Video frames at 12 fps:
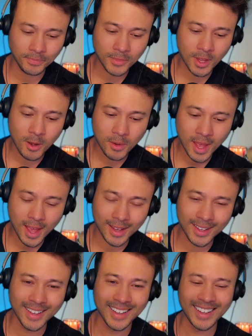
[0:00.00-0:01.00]

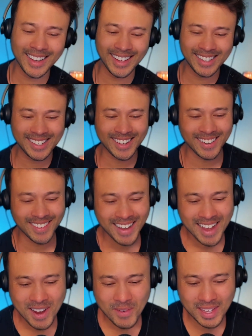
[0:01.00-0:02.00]
Okay, so
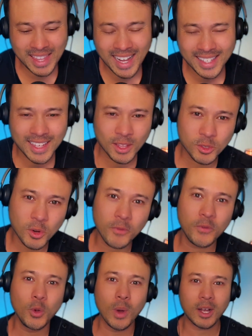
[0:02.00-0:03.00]
with that said, those are
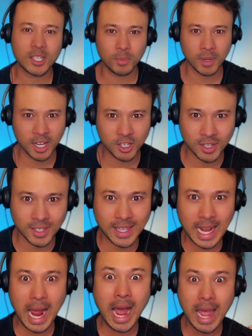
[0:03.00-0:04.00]
a few explanations
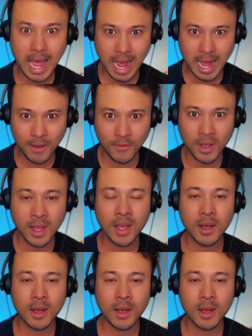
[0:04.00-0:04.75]
that I have.